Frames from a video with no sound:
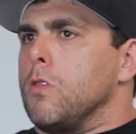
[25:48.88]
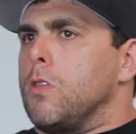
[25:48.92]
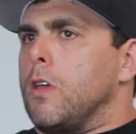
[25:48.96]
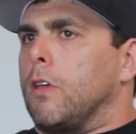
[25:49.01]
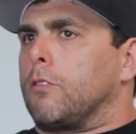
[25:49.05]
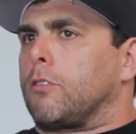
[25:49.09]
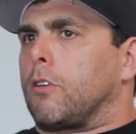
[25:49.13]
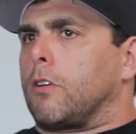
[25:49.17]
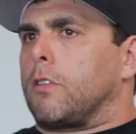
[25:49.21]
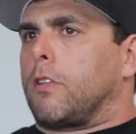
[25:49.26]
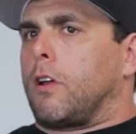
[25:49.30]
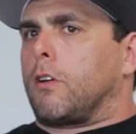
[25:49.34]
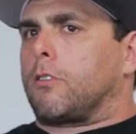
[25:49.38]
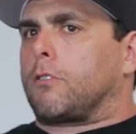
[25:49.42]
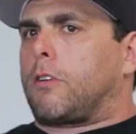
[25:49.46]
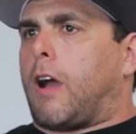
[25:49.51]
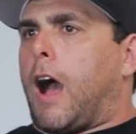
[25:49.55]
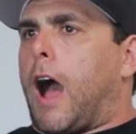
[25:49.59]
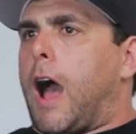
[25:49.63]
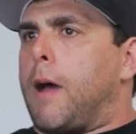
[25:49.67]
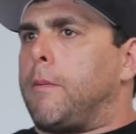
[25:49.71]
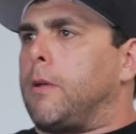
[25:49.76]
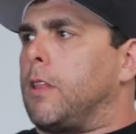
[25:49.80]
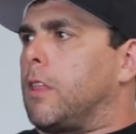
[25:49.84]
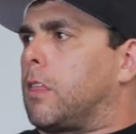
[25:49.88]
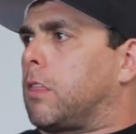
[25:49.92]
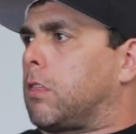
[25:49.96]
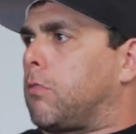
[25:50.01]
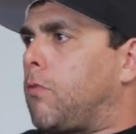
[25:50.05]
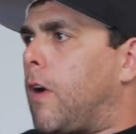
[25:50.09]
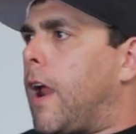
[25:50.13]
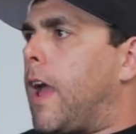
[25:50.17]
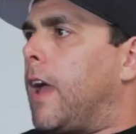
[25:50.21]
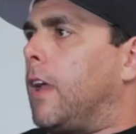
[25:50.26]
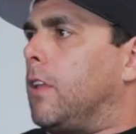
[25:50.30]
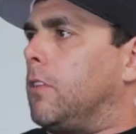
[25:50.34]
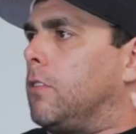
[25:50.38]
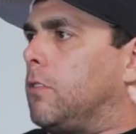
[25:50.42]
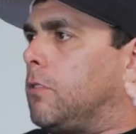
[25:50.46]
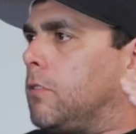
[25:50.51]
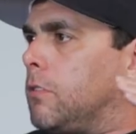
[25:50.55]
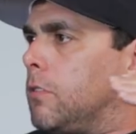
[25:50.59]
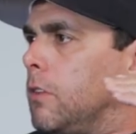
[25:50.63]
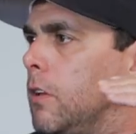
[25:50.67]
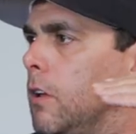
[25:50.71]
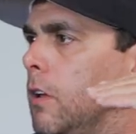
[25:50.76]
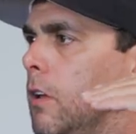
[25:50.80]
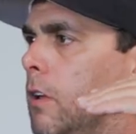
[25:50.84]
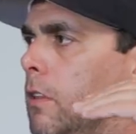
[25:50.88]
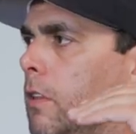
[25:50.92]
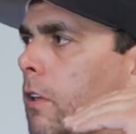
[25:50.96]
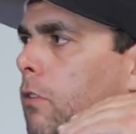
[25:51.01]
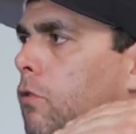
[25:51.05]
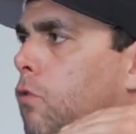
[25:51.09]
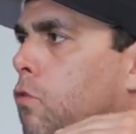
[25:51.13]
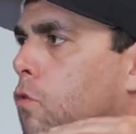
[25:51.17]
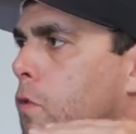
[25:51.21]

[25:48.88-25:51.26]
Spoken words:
there's common threads. There's